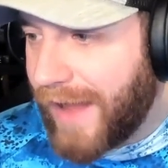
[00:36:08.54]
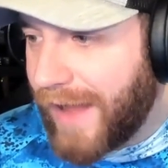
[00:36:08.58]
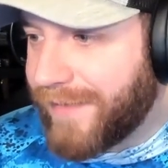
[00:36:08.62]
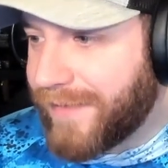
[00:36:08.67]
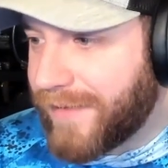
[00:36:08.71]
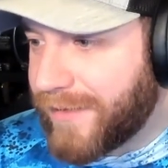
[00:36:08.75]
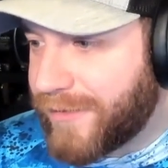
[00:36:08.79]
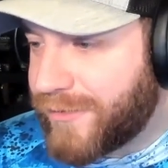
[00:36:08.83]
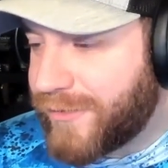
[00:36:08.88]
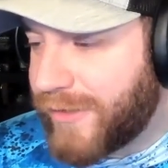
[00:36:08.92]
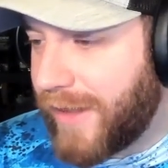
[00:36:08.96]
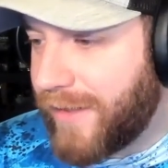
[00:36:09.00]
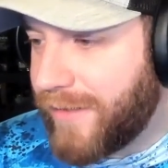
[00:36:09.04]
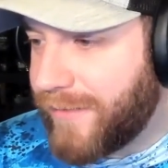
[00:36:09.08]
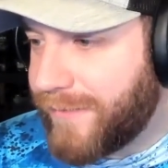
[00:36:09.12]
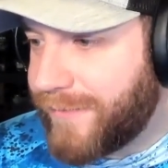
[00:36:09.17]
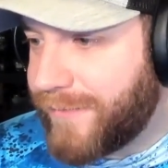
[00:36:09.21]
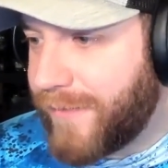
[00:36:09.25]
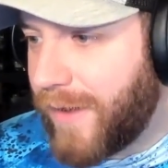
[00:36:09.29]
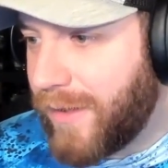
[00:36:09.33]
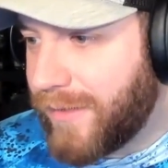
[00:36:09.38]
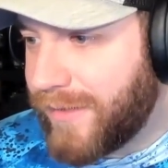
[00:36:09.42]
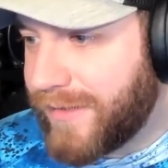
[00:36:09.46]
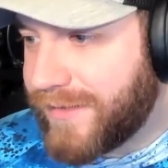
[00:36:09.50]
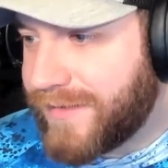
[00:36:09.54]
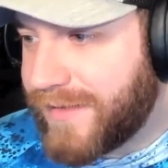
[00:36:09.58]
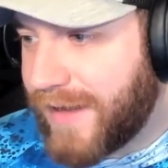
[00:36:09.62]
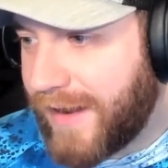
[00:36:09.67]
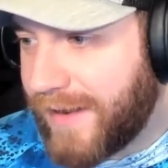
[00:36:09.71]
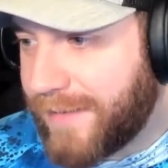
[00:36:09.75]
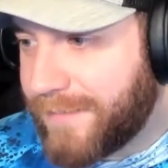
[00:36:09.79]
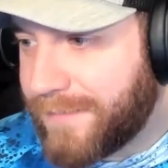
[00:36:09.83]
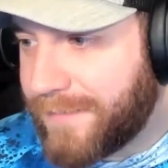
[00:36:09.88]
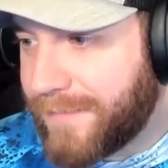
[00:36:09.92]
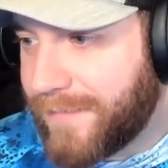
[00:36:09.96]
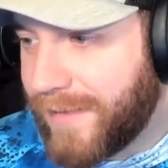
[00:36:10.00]
on the shelf all the
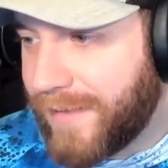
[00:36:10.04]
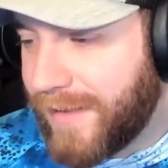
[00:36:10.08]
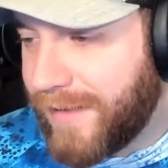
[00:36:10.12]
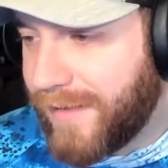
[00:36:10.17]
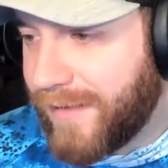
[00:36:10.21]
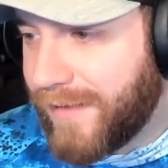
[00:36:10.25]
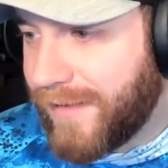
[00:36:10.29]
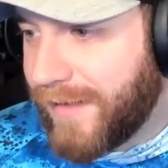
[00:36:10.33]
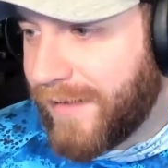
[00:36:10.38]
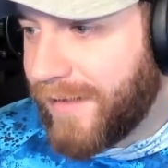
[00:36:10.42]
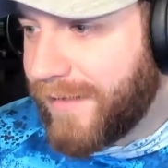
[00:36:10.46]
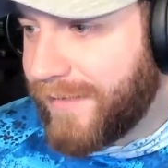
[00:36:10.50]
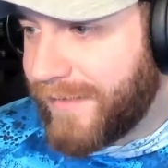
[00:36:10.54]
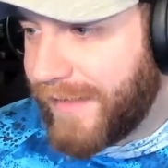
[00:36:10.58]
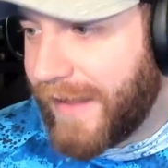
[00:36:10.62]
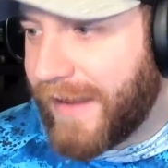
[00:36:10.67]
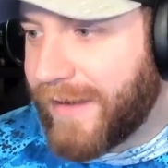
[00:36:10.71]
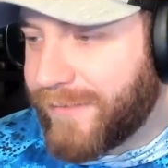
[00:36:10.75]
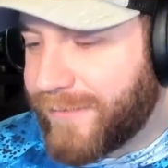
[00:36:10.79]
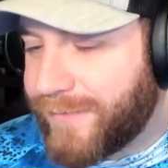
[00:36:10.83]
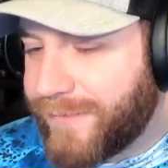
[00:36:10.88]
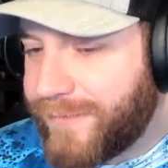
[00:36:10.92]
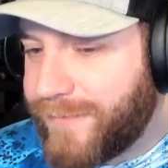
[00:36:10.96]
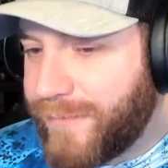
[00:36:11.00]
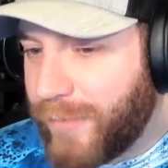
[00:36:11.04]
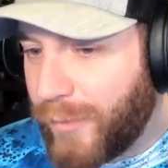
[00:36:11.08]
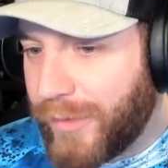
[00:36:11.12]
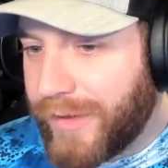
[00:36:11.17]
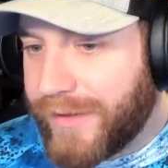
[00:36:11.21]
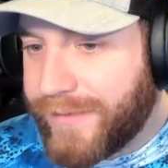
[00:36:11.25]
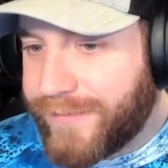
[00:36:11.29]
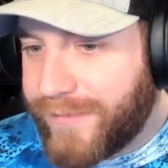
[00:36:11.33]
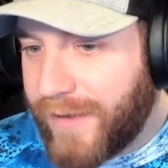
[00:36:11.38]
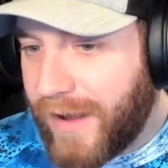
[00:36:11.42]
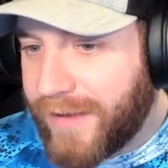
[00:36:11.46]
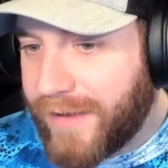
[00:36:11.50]
time, that
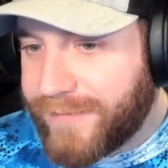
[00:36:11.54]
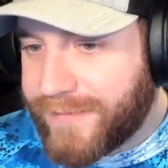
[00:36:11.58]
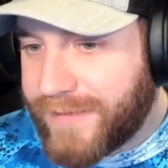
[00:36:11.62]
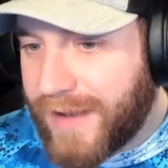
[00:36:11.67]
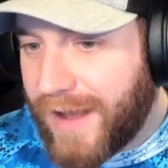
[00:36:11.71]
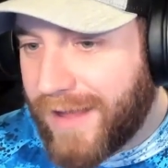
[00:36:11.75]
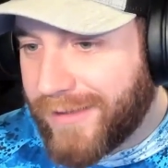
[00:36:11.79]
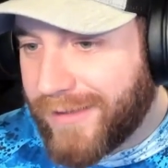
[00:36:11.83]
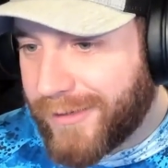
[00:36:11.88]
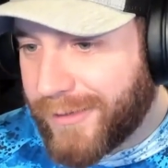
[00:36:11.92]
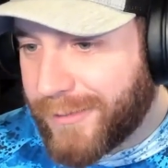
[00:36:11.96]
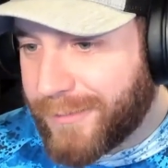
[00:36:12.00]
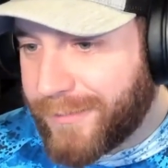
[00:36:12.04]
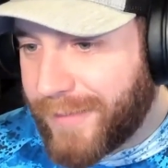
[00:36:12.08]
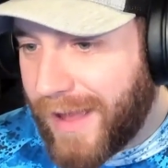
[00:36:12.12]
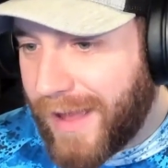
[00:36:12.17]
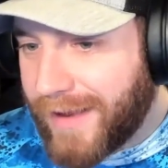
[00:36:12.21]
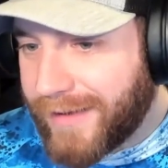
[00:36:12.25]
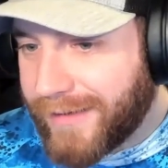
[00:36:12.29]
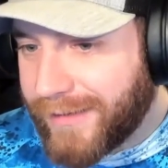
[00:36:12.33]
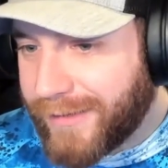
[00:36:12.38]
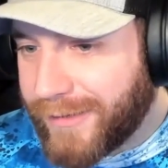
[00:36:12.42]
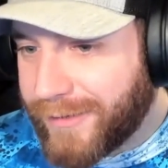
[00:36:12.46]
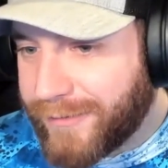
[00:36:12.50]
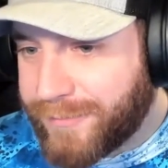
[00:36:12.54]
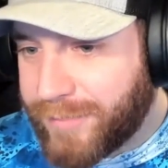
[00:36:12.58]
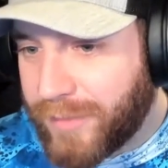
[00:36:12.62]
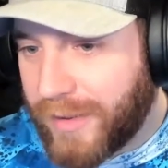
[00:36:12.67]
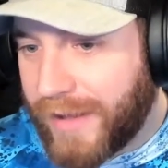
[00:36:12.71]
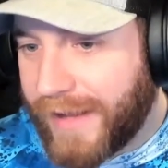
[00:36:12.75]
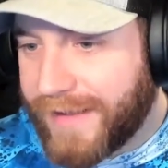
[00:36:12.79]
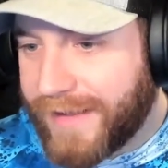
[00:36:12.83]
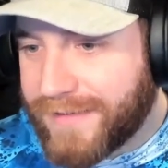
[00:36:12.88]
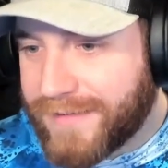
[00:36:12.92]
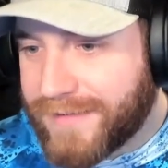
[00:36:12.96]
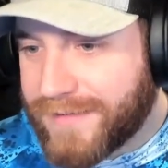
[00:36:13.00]
$45 bottle of
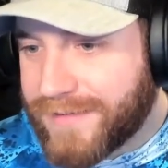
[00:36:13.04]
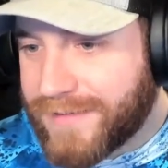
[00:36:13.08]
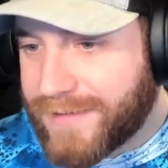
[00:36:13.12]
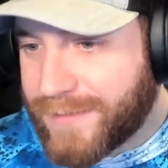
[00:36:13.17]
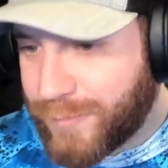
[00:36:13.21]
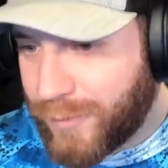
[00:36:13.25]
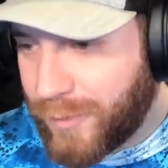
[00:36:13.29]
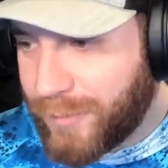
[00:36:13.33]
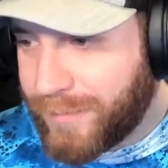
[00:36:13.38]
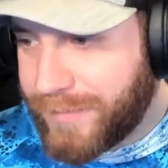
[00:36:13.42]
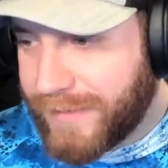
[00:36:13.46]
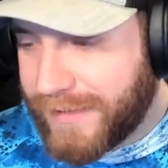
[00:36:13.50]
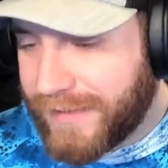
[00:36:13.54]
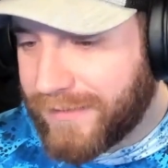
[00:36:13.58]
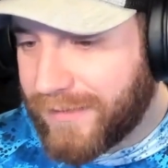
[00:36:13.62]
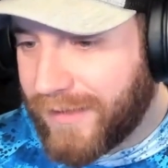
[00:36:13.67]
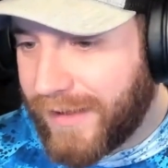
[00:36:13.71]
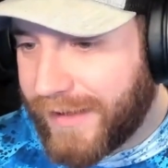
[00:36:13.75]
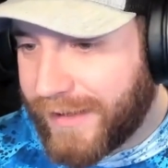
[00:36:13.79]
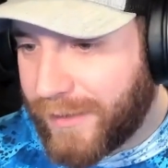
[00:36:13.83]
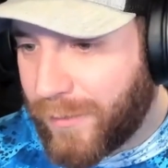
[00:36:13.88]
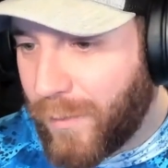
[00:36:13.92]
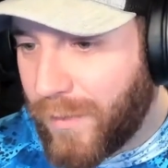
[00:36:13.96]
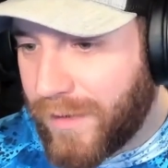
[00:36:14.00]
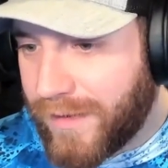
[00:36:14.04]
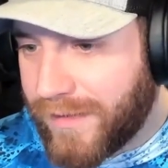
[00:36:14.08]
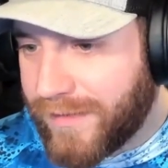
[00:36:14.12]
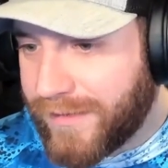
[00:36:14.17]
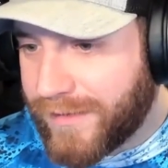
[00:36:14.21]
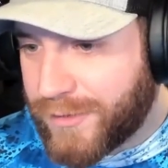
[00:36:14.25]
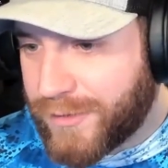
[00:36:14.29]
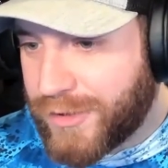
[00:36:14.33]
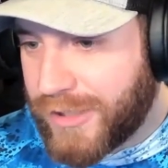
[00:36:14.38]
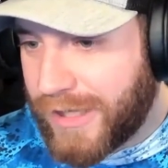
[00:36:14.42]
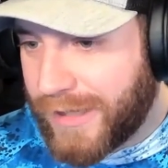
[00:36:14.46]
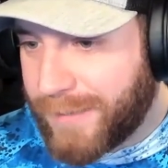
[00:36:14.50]
Blanton's will be like one of
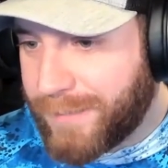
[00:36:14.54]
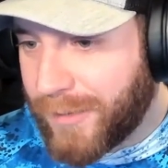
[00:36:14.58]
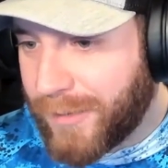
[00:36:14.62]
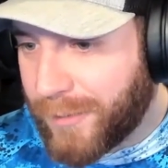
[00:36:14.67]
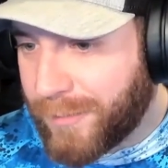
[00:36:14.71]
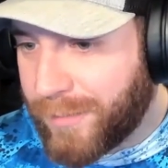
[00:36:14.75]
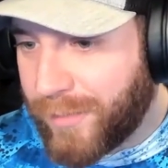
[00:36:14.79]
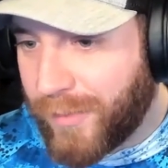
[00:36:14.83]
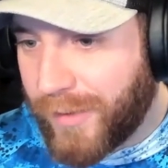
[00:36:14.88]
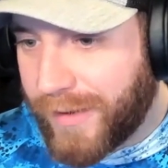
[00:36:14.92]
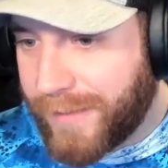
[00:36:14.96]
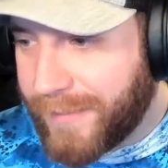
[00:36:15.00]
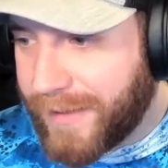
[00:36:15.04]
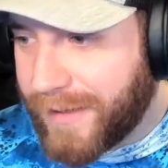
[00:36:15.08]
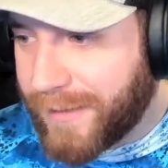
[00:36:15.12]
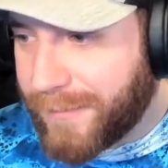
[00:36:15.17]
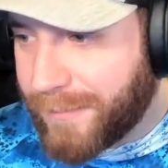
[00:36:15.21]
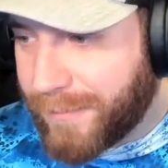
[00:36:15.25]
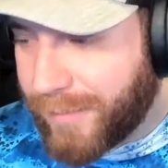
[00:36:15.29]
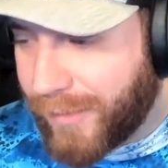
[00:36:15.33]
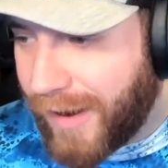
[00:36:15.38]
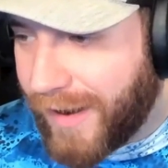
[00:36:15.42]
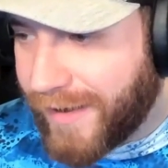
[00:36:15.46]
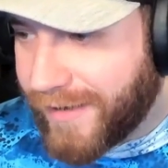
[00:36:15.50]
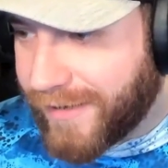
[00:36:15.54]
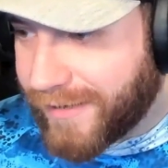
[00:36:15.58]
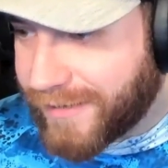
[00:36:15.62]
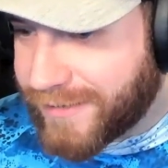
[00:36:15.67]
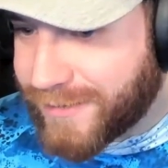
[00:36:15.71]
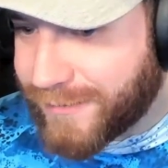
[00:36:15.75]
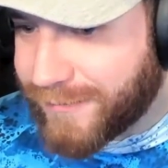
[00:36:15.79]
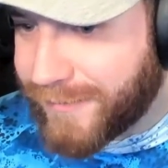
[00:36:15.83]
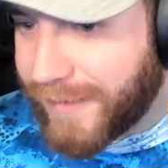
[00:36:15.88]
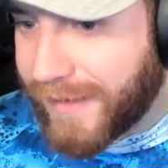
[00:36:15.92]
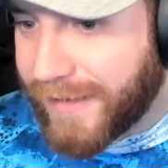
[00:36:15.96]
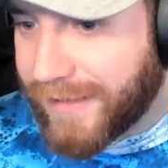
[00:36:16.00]
the cheaper premium
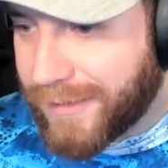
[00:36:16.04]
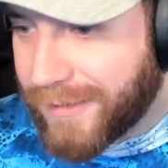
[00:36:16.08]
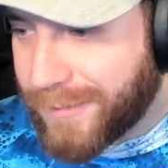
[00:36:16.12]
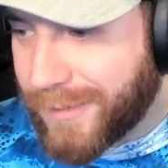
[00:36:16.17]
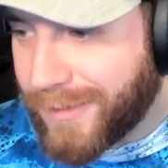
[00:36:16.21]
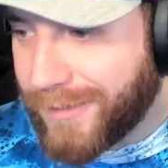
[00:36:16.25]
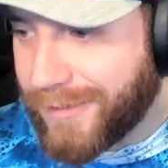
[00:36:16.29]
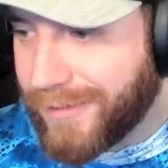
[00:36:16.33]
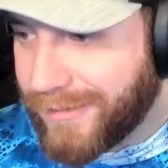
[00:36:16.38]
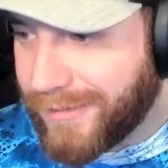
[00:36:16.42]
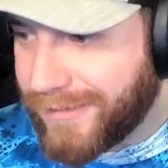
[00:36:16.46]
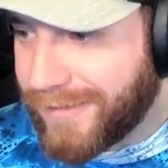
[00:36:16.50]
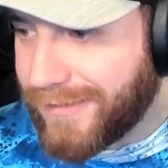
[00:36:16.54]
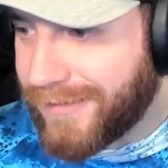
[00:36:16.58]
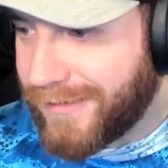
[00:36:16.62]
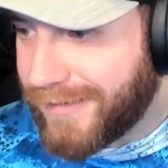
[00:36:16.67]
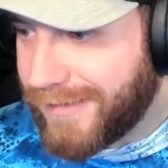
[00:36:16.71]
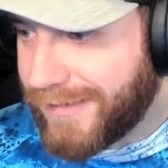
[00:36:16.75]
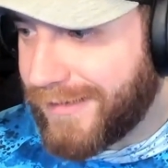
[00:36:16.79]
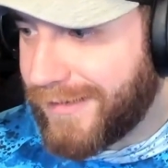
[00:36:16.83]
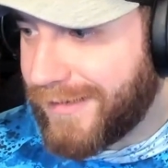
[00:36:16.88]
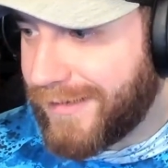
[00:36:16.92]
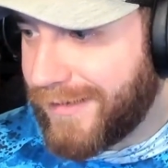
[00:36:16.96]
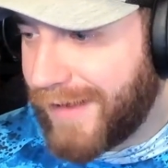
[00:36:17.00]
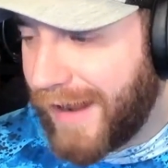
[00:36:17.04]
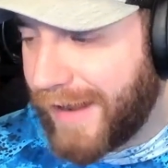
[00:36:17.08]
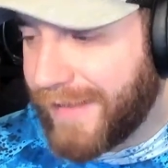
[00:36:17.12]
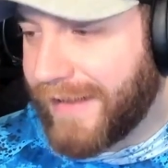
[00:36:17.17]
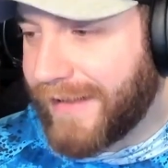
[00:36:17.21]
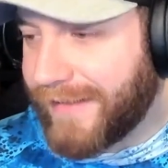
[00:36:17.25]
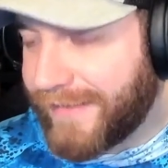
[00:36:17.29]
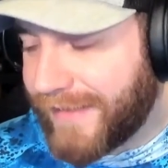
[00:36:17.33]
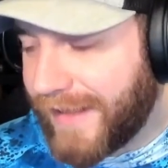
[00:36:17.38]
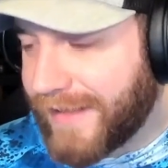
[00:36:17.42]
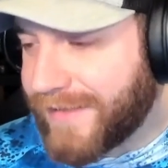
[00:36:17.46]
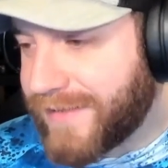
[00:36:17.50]
products available. I
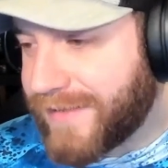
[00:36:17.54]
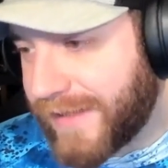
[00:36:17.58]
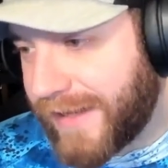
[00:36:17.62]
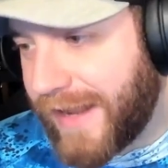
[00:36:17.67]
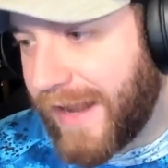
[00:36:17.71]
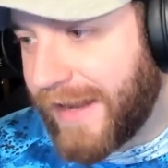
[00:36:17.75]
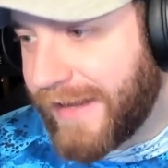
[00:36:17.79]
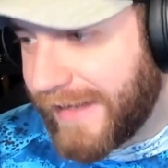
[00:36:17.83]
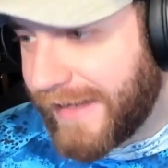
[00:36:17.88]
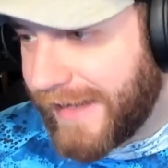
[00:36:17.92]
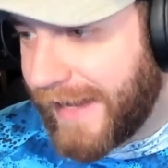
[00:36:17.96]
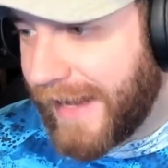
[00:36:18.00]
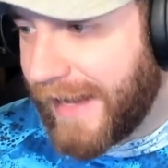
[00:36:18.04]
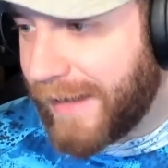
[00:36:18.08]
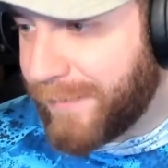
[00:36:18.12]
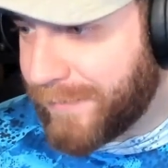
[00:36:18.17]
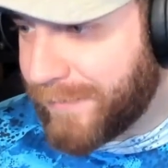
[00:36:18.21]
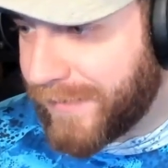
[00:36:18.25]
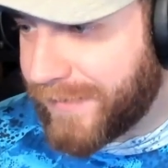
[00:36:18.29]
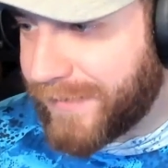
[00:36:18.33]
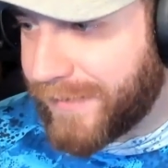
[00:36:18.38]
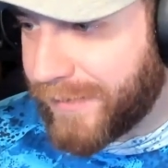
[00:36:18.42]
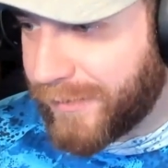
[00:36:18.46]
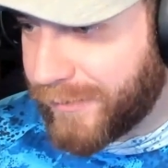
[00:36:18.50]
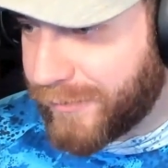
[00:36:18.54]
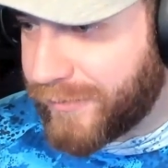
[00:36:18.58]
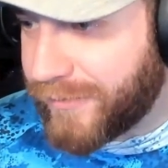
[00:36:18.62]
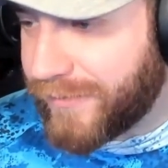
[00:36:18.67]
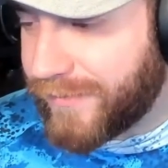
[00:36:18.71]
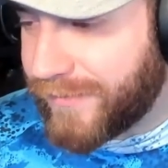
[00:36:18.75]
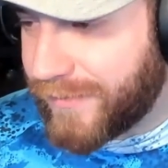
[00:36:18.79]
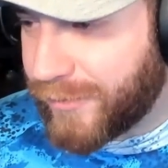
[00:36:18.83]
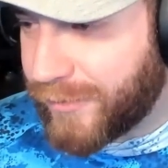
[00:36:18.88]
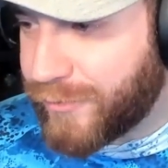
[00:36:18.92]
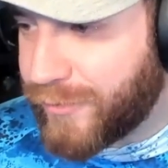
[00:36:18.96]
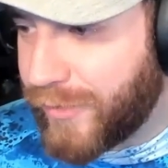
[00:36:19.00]
think that's the kind of game that they're
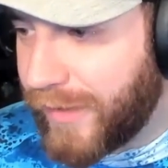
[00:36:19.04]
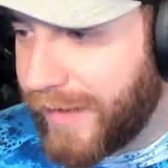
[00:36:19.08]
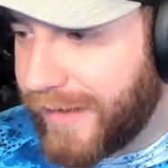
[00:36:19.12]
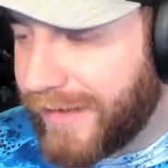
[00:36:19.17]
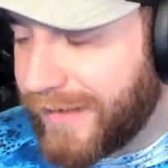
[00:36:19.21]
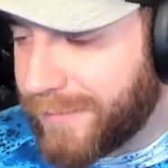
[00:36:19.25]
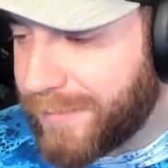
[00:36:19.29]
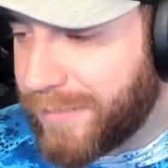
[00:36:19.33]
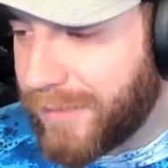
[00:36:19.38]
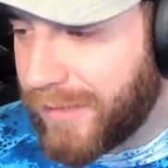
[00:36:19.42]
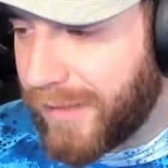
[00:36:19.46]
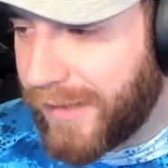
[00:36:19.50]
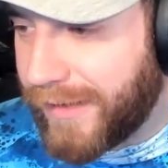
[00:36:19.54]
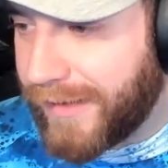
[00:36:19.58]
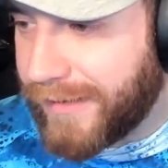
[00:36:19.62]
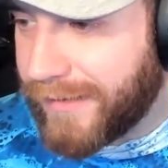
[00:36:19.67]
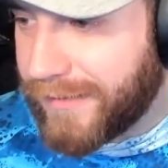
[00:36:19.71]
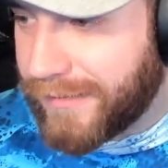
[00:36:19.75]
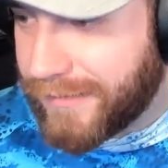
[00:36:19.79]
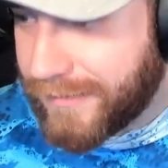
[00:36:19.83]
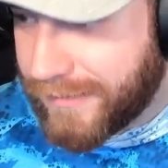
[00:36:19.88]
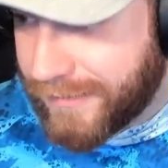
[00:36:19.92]
trying to play.